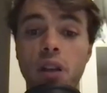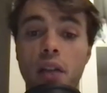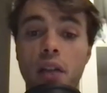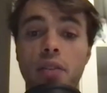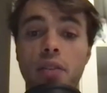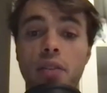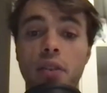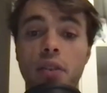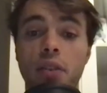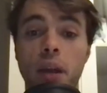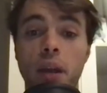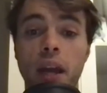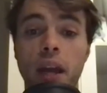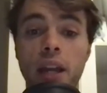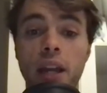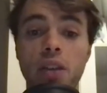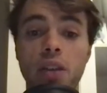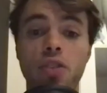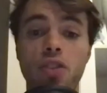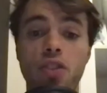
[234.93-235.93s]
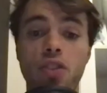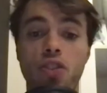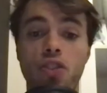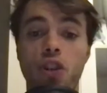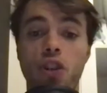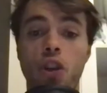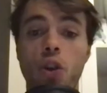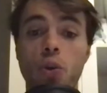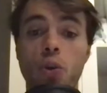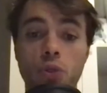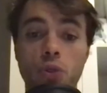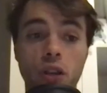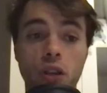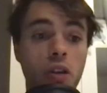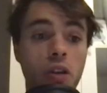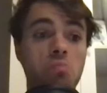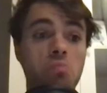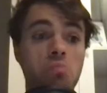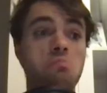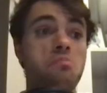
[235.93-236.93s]
I think the players showed
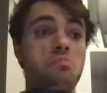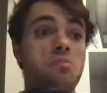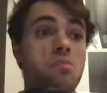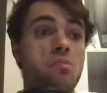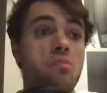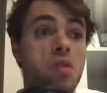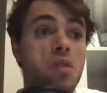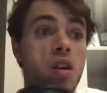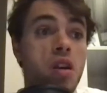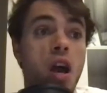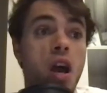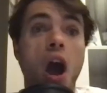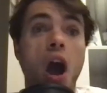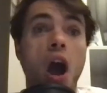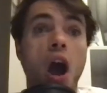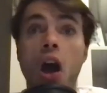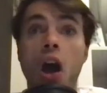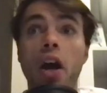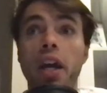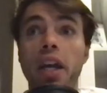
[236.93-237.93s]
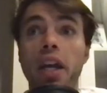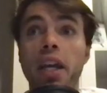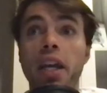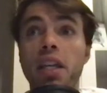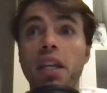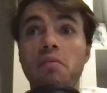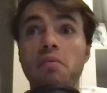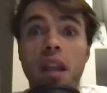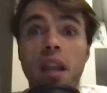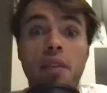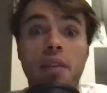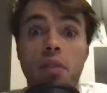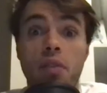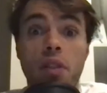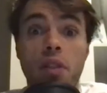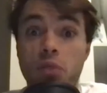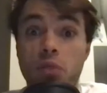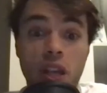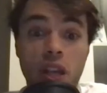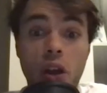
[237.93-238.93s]
high level
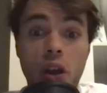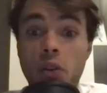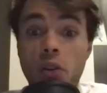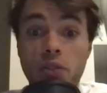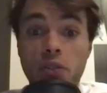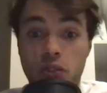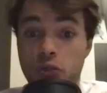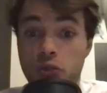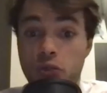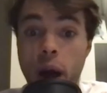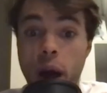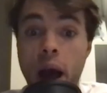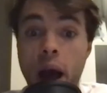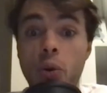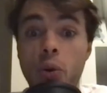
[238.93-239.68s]
themselves throughout.